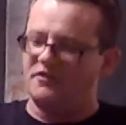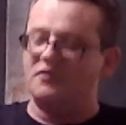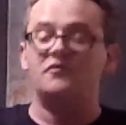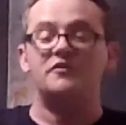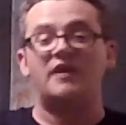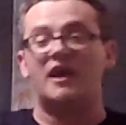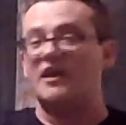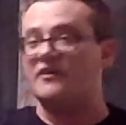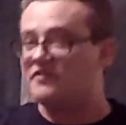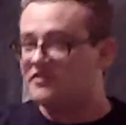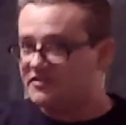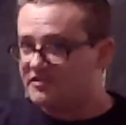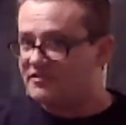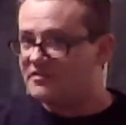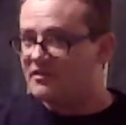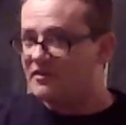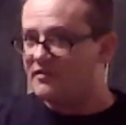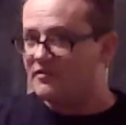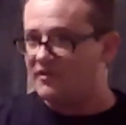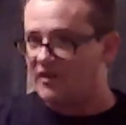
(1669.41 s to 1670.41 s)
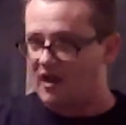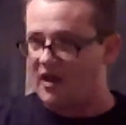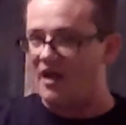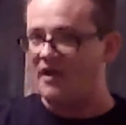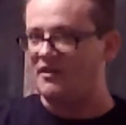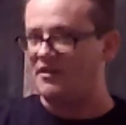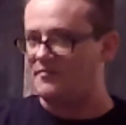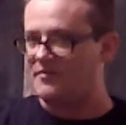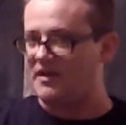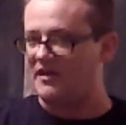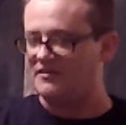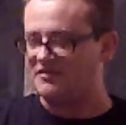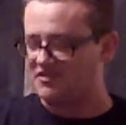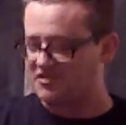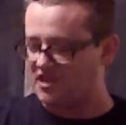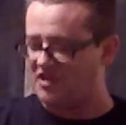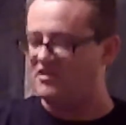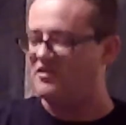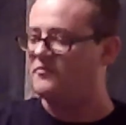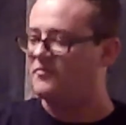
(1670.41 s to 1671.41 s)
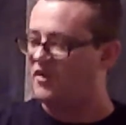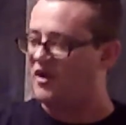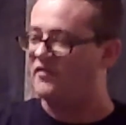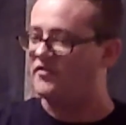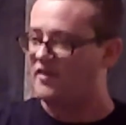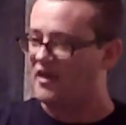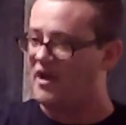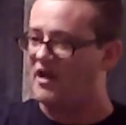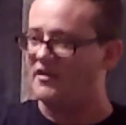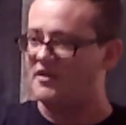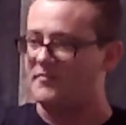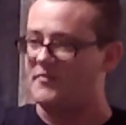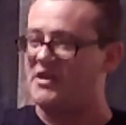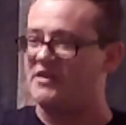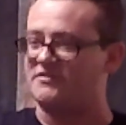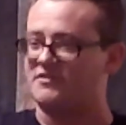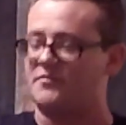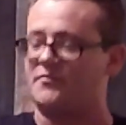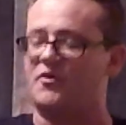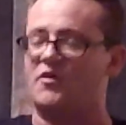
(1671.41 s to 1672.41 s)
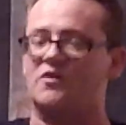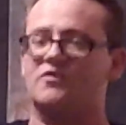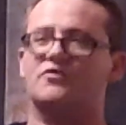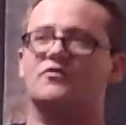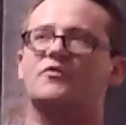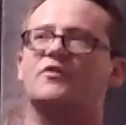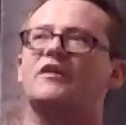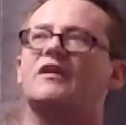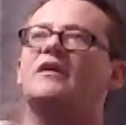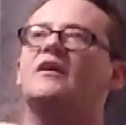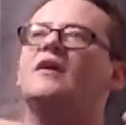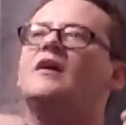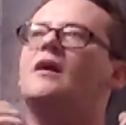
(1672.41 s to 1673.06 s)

Who gave us the hockey mask? Shelley brought the hockey mask in part 3.